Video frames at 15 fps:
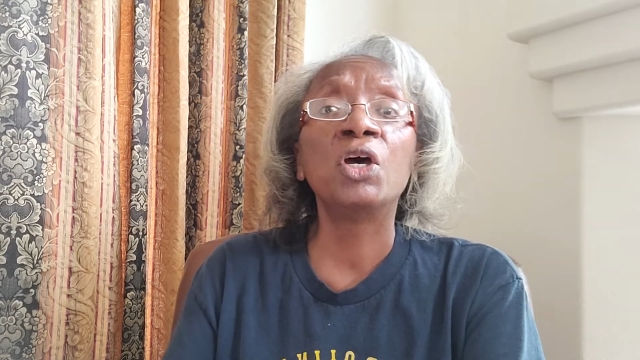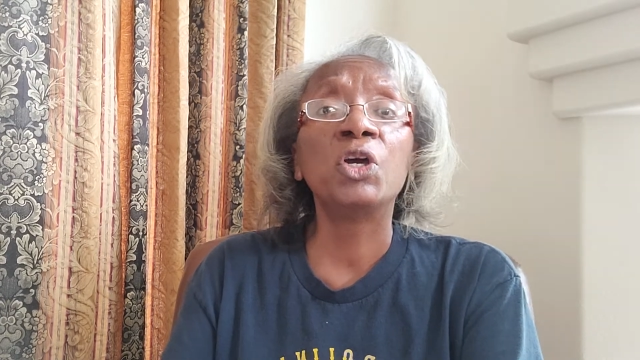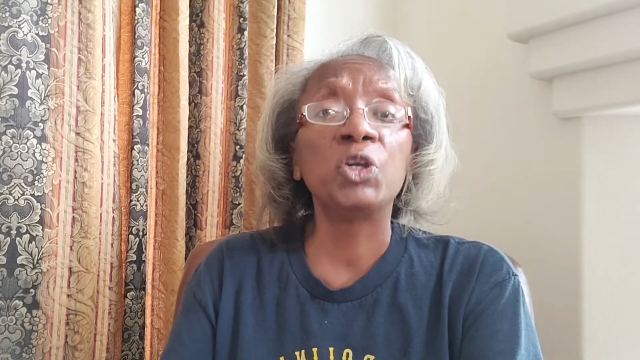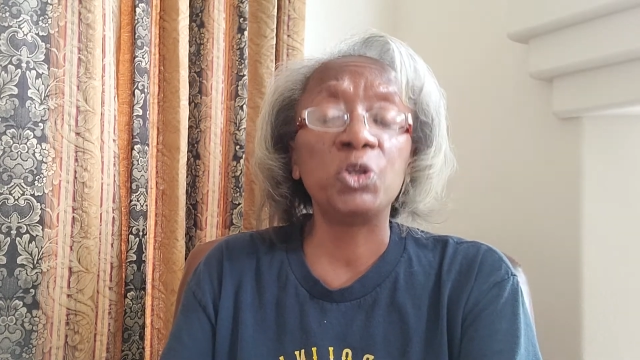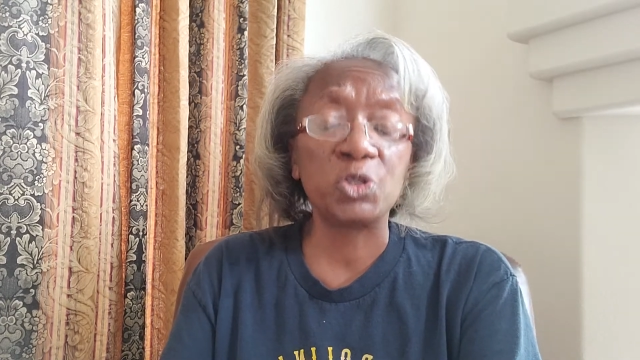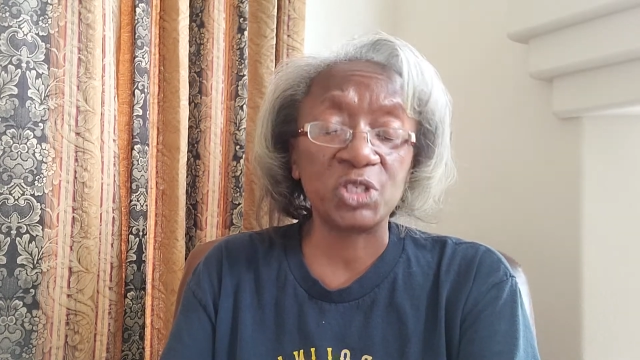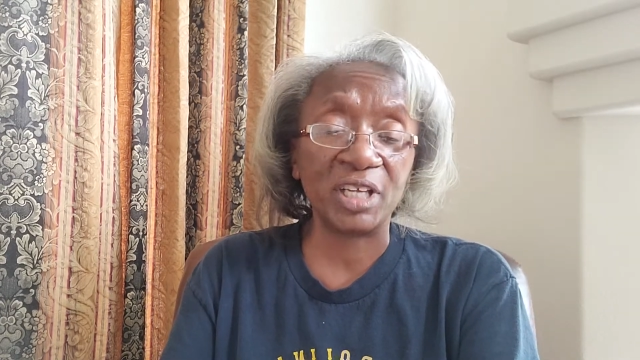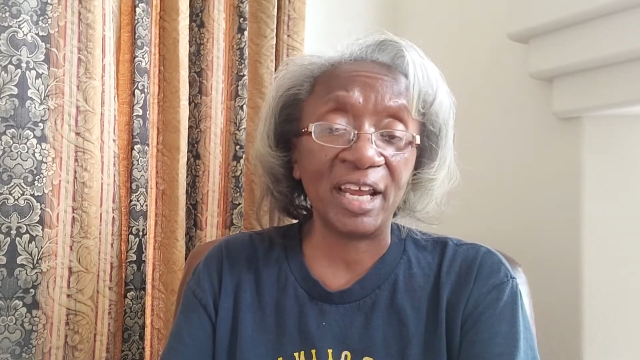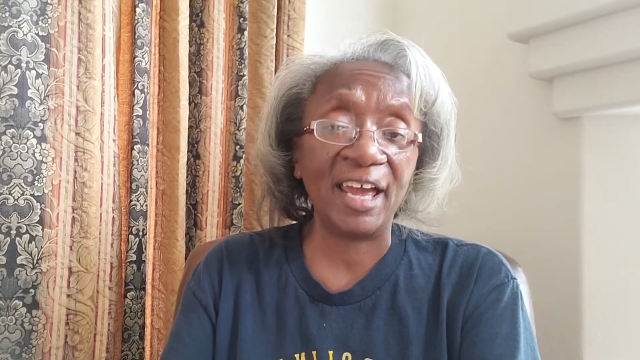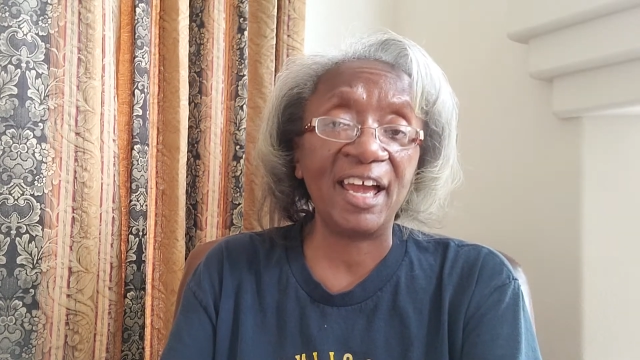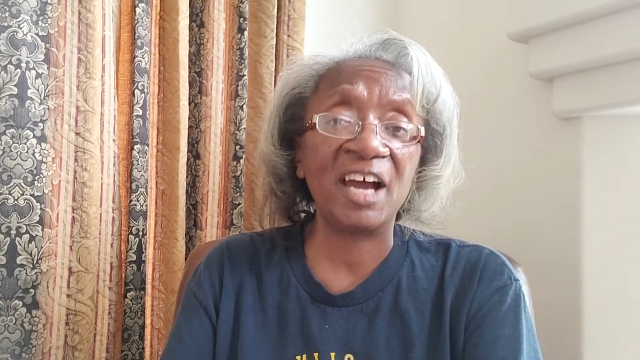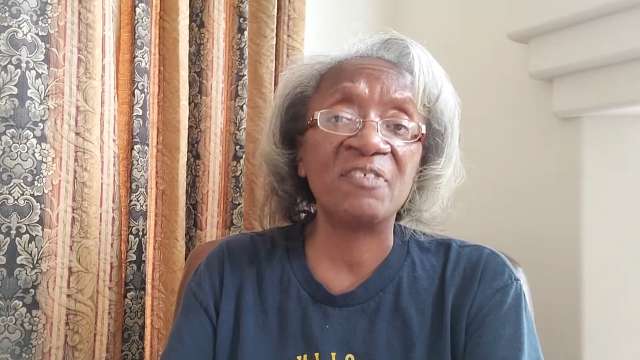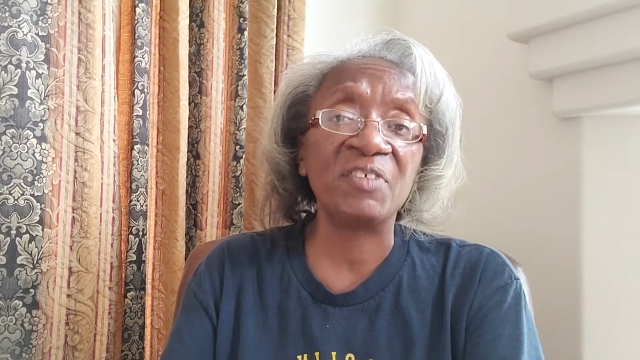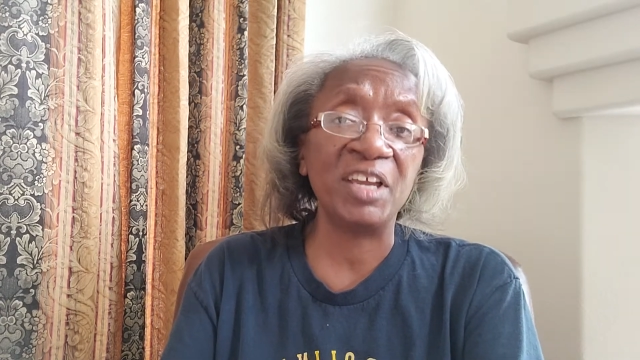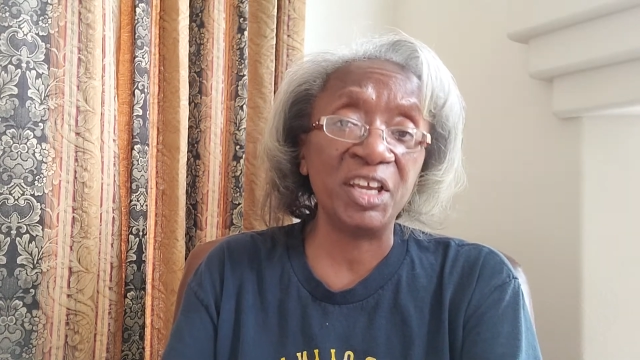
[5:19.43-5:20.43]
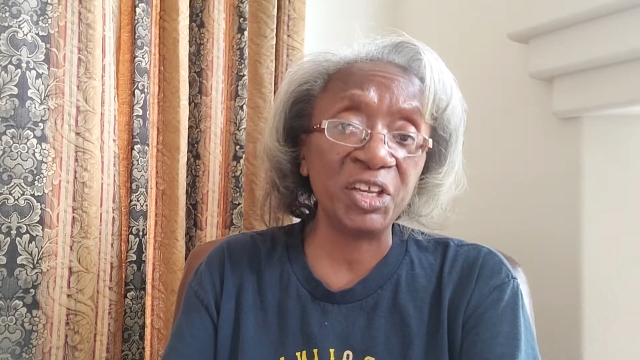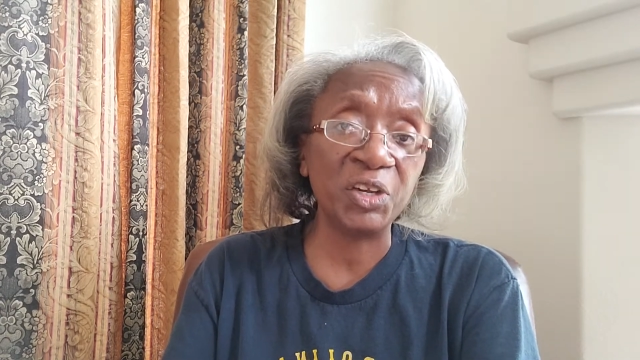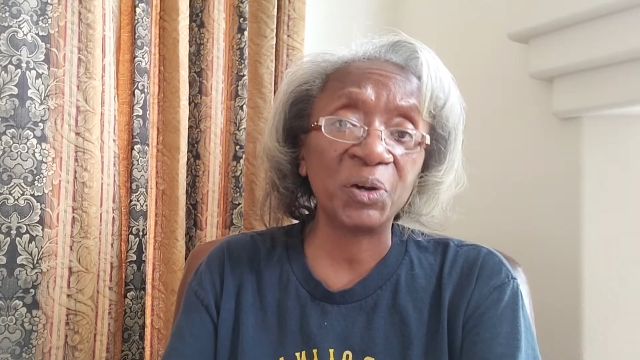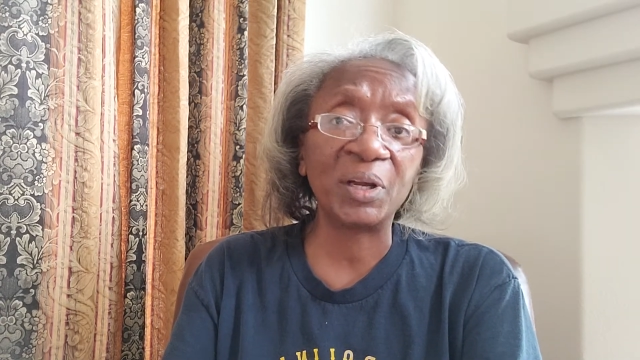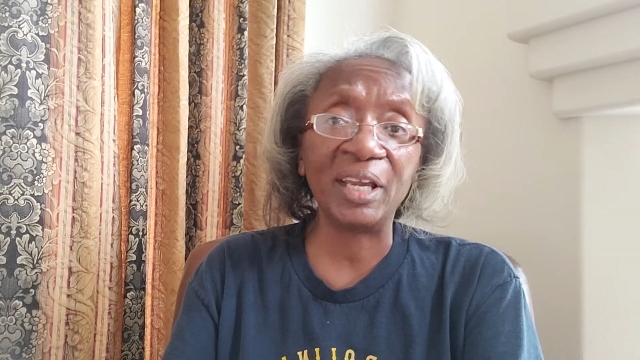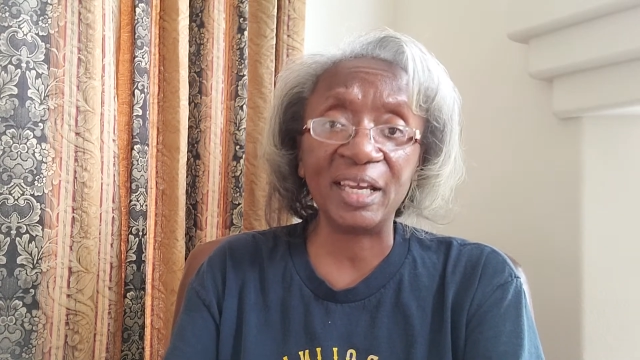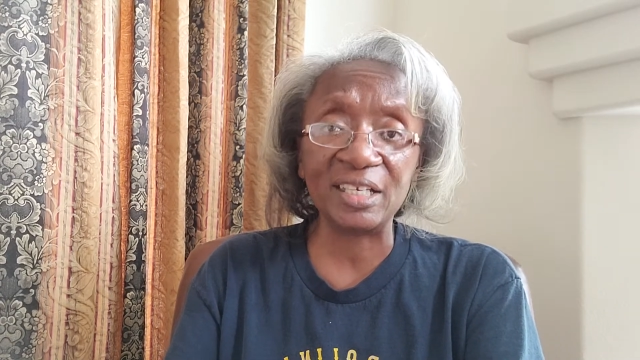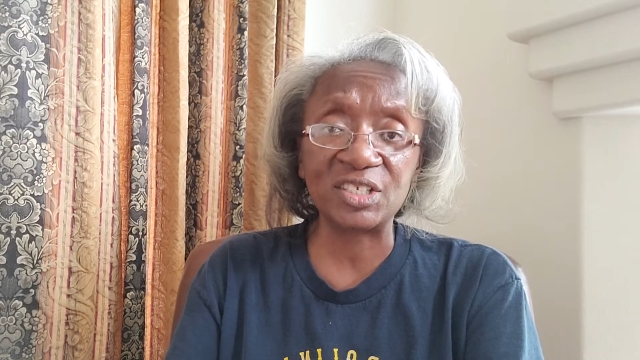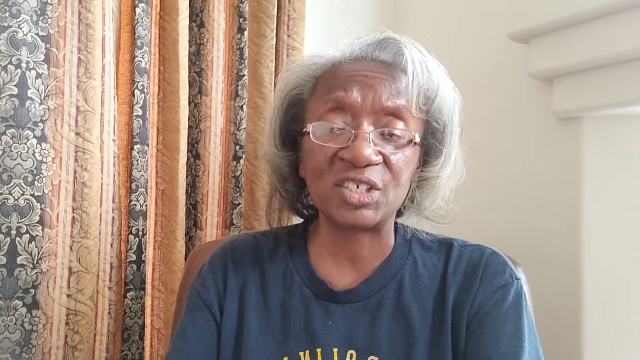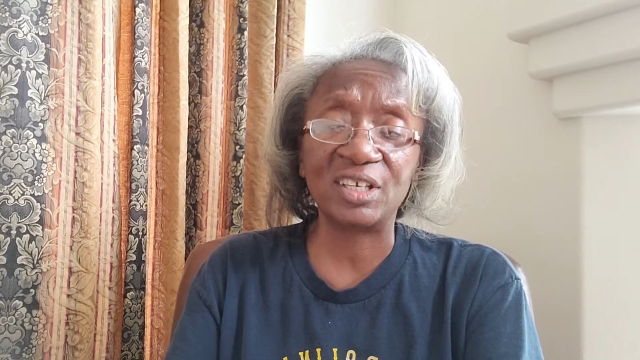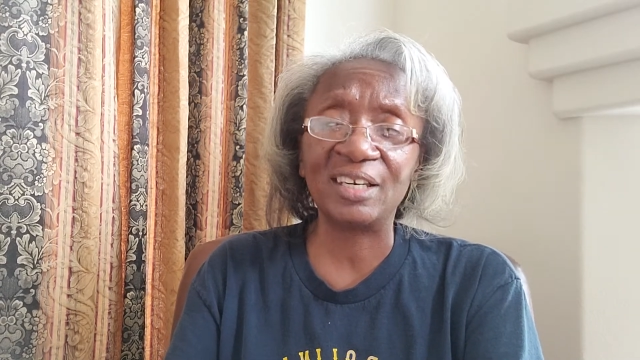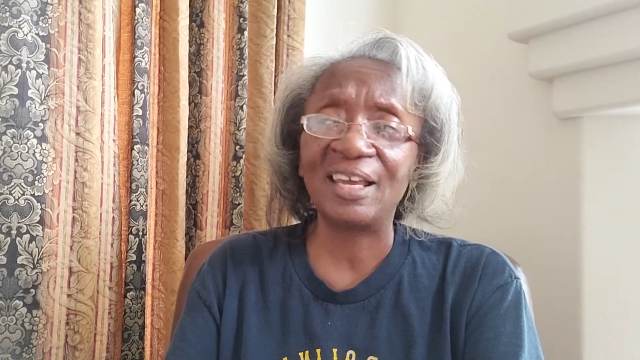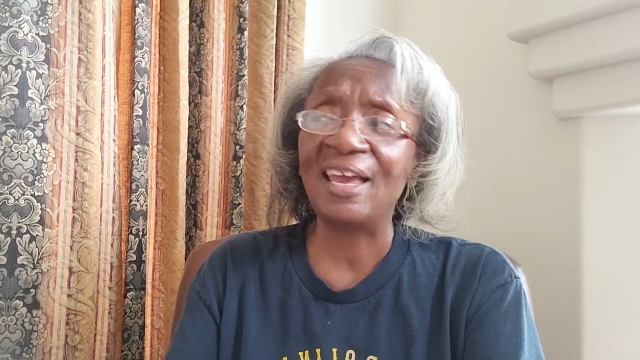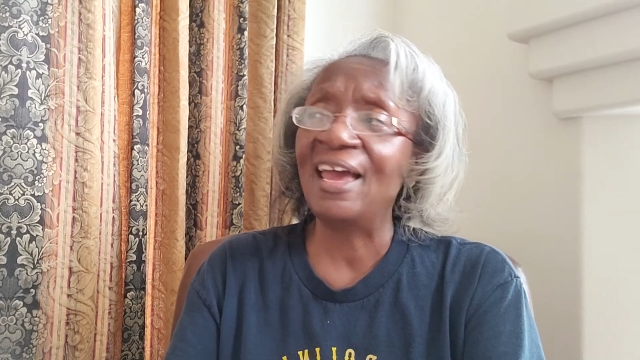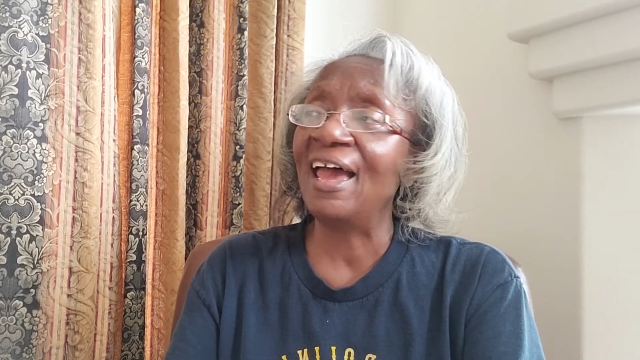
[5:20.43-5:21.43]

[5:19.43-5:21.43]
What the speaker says: you should have in your kitchen